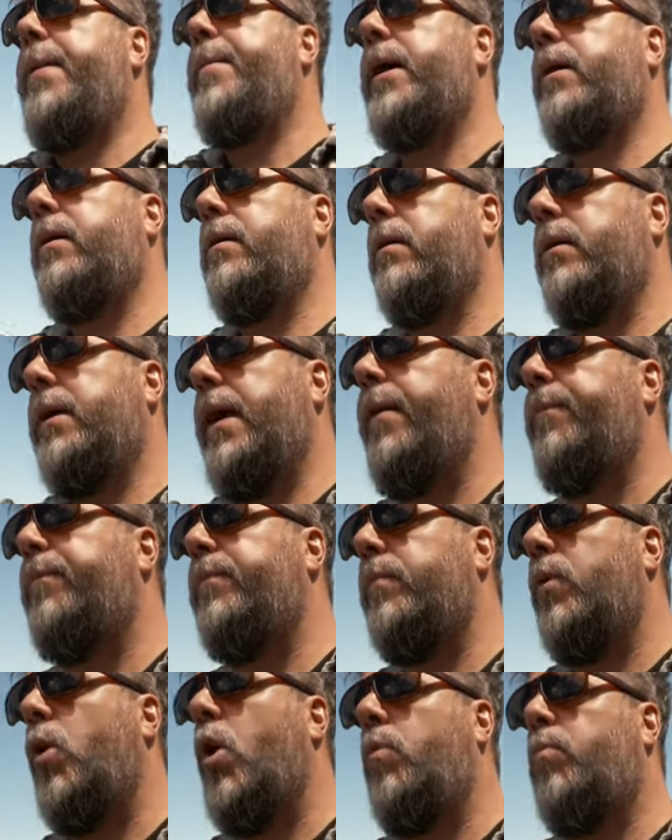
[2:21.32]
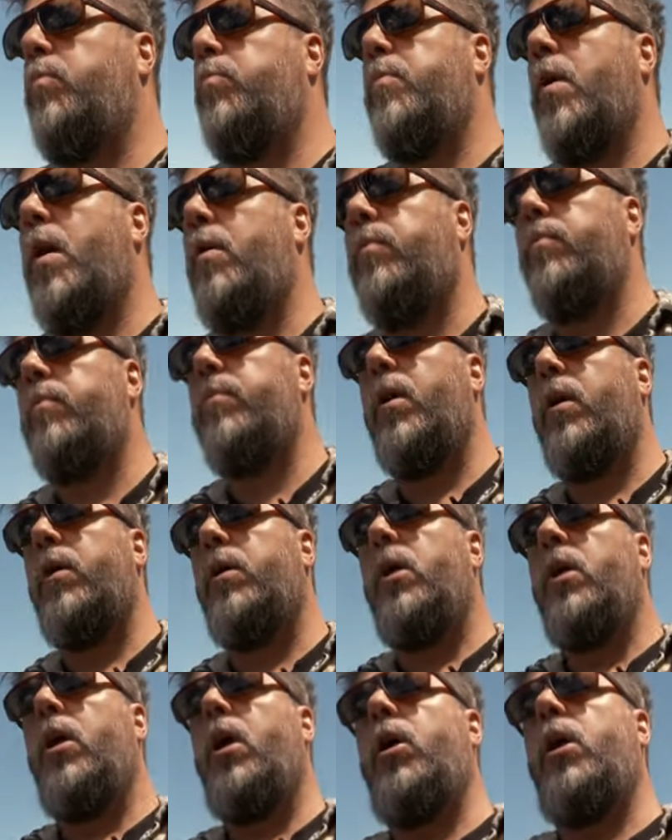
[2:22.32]
back. Yep, oh, oh.
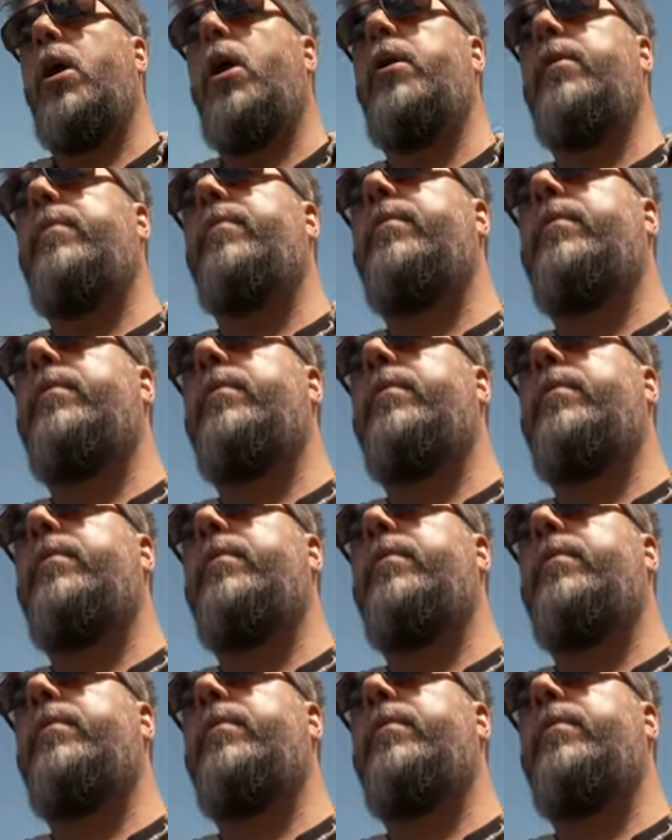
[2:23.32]
Alright.